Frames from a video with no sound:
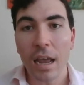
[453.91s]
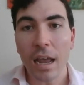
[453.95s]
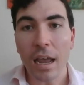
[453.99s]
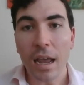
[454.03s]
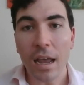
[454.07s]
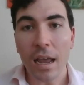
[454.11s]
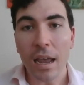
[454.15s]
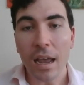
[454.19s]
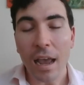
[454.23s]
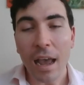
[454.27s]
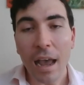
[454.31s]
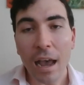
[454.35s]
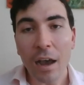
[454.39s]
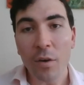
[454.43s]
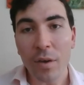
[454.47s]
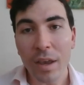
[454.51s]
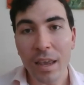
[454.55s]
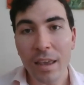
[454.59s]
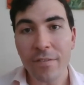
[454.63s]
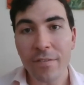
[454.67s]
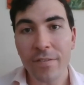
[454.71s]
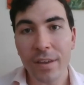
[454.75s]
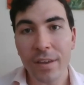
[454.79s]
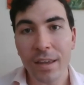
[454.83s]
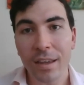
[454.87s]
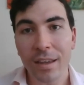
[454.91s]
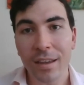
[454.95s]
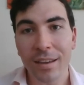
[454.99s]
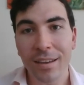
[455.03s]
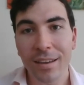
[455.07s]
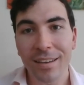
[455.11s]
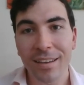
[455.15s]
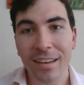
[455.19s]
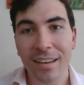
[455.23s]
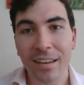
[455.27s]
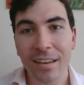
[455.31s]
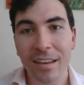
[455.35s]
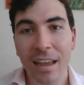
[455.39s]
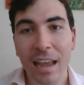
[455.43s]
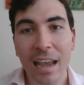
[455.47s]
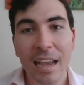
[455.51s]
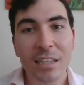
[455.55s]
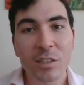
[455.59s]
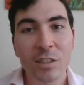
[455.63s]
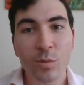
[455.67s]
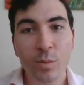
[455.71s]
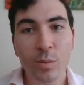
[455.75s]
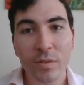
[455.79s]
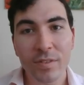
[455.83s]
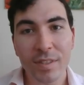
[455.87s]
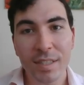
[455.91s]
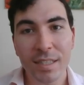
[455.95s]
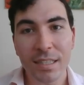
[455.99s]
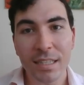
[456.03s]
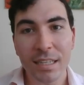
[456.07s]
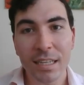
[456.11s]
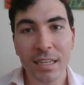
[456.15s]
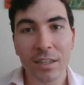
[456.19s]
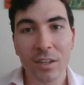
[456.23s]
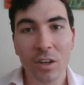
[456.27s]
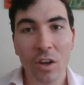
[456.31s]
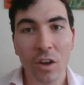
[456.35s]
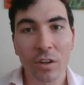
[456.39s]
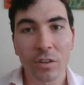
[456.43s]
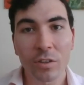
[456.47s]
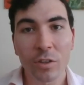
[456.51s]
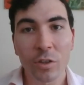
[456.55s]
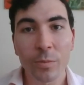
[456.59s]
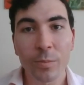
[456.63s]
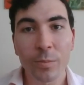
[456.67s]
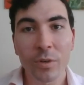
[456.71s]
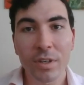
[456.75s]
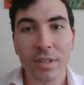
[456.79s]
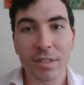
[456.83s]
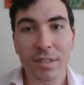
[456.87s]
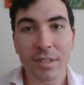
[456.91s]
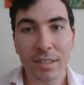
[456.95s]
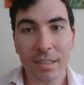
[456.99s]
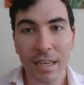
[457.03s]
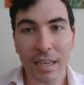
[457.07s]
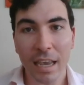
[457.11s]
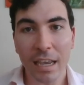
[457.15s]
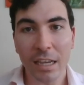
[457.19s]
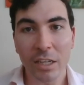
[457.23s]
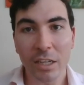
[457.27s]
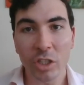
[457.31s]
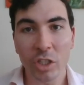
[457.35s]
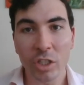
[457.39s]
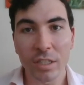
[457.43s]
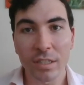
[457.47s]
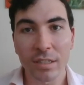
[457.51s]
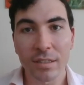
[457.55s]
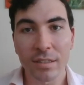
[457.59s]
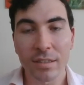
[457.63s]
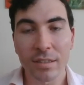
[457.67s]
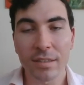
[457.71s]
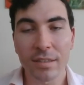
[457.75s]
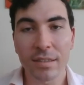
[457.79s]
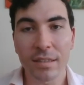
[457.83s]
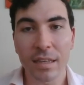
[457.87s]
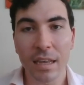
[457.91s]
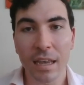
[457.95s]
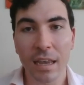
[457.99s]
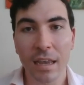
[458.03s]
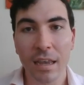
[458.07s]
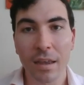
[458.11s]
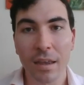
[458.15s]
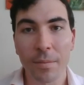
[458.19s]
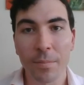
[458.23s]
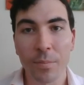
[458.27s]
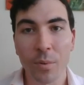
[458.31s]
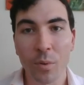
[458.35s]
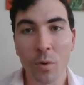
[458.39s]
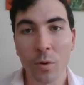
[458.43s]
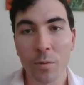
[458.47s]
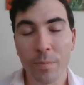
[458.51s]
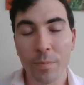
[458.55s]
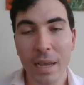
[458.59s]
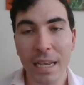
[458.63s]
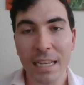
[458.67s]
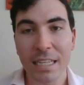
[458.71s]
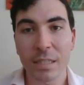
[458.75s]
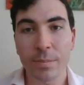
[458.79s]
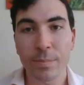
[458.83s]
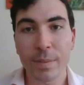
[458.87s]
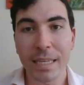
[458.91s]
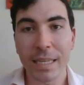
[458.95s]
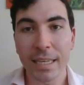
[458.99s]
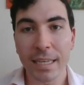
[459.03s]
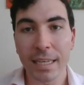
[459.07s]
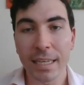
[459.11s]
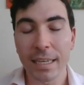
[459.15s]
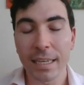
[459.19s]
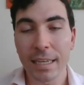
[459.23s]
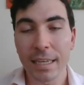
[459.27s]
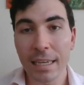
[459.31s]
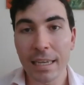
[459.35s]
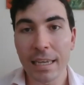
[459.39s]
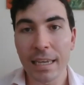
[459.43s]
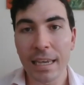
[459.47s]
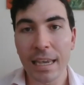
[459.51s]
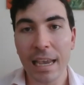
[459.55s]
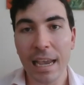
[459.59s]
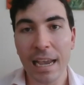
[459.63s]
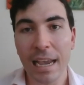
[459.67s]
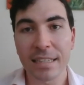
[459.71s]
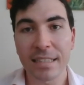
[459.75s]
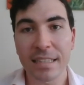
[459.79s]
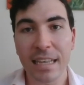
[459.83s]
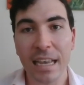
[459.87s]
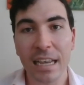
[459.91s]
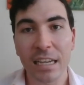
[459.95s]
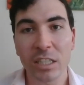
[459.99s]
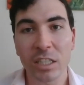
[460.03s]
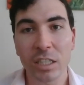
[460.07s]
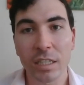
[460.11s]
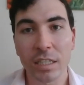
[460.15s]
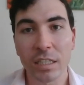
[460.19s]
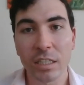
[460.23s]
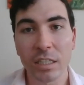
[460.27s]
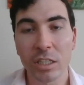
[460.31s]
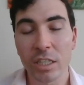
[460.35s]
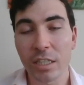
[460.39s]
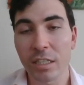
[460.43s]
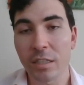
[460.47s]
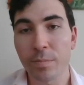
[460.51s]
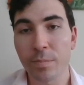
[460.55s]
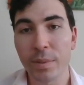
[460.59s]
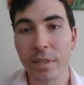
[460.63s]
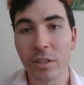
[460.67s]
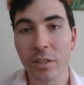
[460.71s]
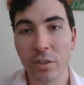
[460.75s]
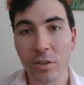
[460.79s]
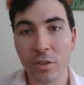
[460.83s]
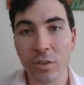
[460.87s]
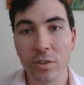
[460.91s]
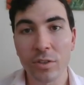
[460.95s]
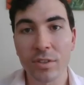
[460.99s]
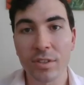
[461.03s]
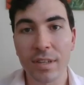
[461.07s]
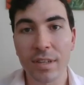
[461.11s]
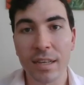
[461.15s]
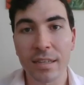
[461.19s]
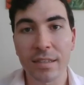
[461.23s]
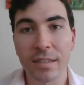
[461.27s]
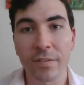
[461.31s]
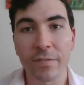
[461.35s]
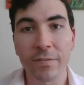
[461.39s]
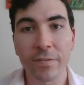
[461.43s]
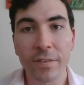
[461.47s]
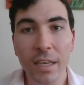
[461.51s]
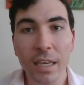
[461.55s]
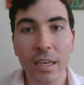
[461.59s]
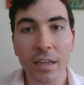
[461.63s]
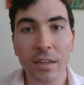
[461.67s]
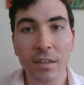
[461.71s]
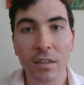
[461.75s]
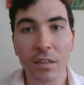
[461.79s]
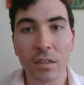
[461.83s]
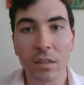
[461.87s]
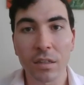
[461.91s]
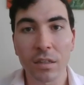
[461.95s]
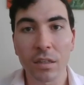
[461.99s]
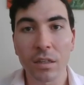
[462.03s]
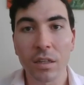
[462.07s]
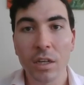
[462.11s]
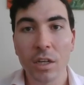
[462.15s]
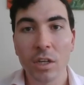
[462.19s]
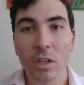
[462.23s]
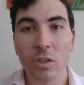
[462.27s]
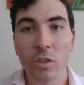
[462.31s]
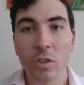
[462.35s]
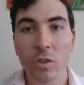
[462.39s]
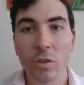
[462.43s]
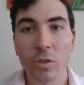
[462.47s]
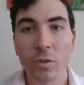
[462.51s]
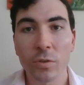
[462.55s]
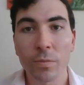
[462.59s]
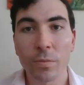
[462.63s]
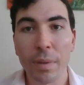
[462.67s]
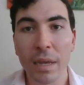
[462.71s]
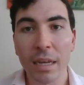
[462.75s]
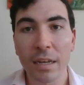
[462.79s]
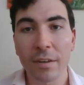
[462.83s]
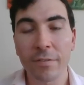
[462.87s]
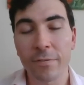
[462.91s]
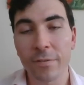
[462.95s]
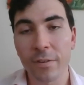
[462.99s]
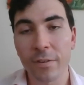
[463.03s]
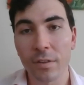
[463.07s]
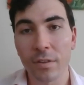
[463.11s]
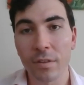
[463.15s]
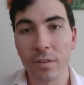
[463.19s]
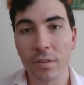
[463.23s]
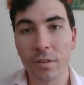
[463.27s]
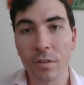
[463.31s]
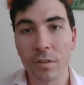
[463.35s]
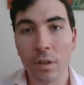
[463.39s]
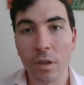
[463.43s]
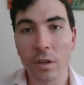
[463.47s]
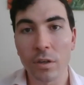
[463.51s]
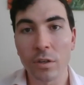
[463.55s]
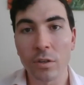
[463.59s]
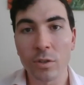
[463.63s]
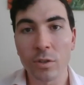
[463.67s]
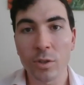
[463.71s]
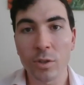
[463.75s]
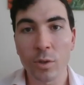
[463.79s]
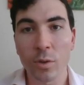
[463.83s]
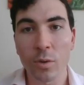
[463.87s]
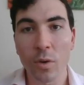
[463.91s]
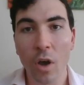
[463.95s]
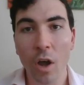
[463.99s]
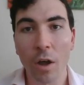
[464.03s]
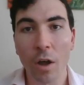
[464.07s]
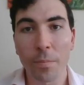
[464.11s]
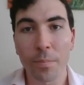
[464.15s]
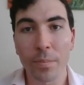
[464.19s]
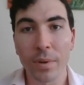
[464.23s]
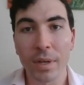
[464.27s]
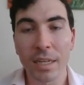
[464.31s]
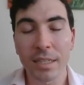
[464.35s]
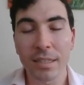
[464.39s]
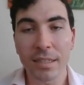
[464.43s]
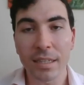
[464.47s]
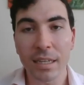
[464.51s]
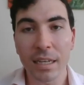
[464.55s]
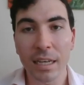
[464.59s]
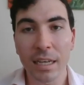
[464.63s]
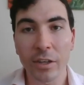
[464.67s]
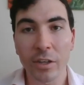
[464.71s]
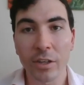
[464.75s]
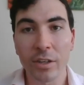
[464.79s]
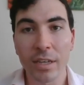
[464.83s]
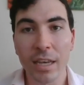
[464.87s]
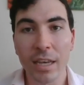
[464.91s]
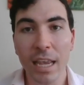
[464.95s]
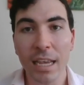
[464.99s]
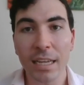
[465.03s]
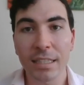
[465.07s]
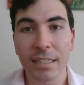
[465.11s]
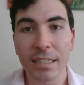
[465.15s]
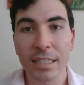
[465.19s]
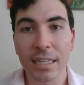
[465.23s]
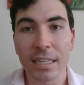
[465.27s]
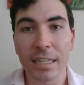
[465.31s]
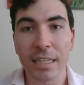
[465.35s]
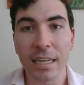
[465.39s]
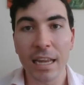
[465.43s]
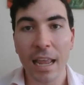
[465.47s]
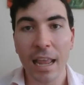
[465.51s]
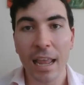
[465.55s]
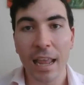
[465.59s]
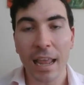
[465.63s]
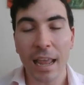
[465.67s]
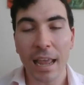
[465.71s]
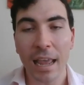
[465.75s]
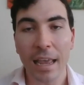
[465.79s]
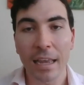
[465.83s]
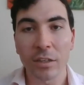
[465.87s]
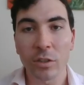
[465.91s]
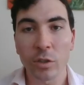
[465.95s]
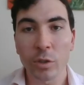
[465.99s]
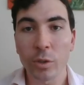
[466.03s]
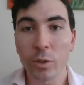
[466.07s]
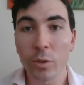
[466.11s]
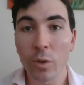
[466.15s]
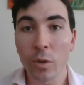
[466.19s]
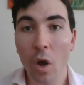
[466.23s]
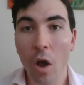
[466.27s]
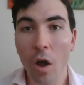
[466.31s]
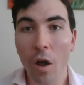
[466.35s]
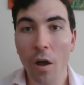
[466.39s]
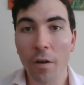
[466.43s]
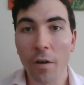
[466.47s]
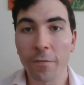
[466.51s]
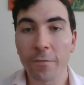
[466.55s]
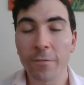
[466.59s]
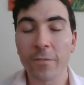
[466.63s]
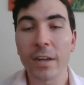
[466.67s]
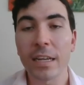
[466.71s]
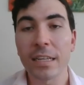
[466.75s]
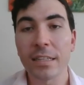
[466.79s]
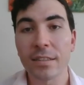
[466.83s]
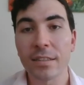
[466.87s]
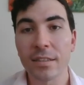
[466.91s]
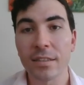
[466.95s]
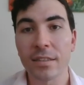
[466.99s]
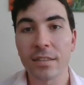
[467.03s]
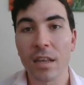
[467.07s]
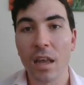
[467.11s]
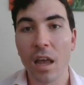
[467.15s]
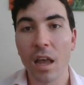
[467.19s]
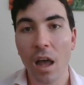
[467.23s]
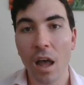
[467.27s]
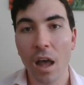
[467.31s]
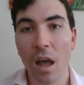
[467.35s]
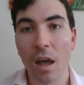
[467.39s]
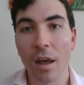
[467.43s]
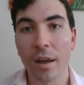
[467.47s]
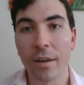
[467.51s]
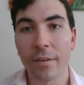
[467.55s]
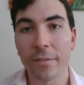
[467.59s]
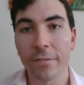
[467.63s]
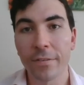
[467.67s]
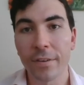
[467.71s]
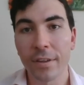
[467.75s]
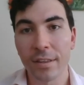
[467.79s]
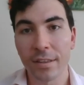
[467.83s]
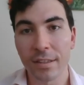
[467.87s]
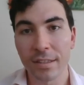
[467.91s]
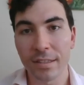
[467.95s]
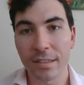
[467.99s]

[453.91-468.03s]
However, as we've seen on numerous occasions, broad-based BEE has actually just been used as a vehicle to benefit those who are politically connected and who are friends of the